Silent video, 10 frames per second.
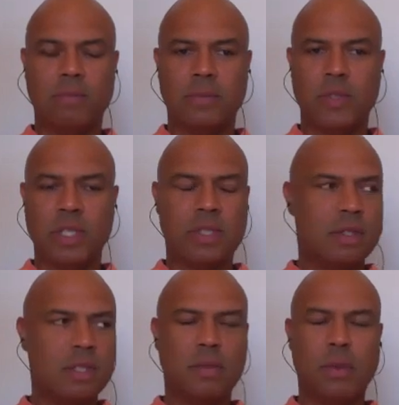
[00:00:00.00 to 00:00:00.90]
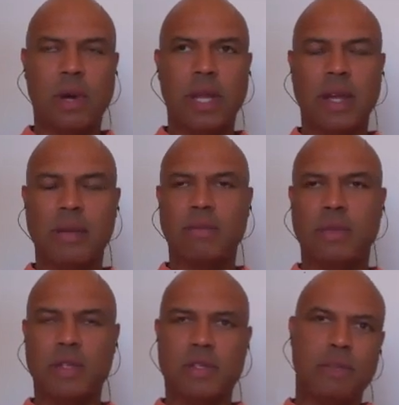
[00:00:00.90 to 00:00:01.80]
Just this morning,
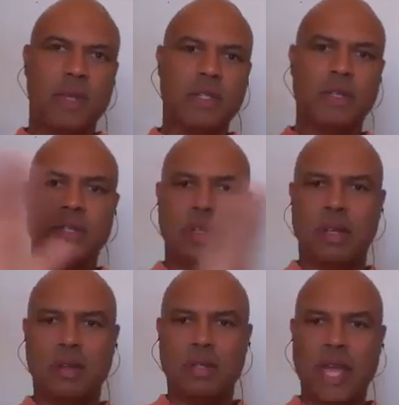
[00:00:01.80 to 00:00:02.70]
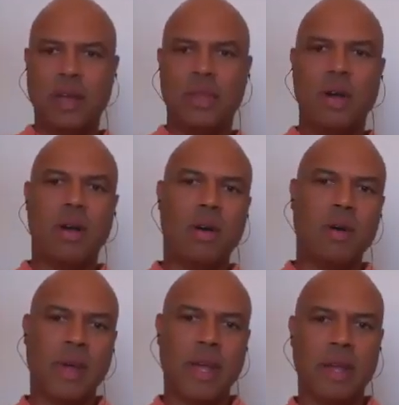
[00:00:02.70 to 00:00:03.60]
there's pictures down the
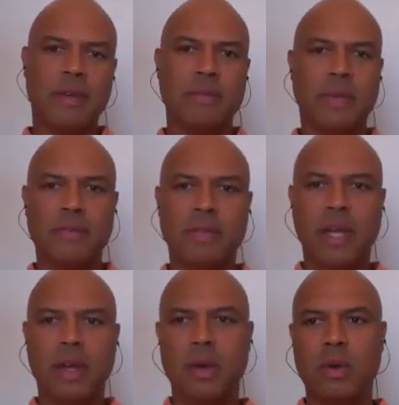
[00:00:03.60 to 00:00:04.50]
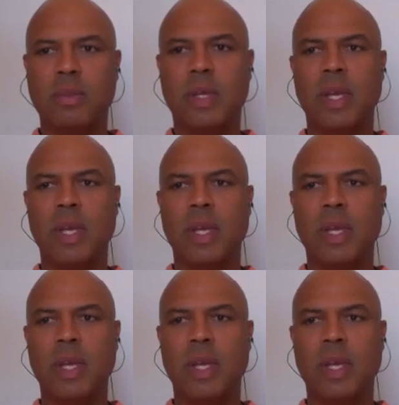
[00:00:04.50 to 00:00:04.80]
hallway of my home.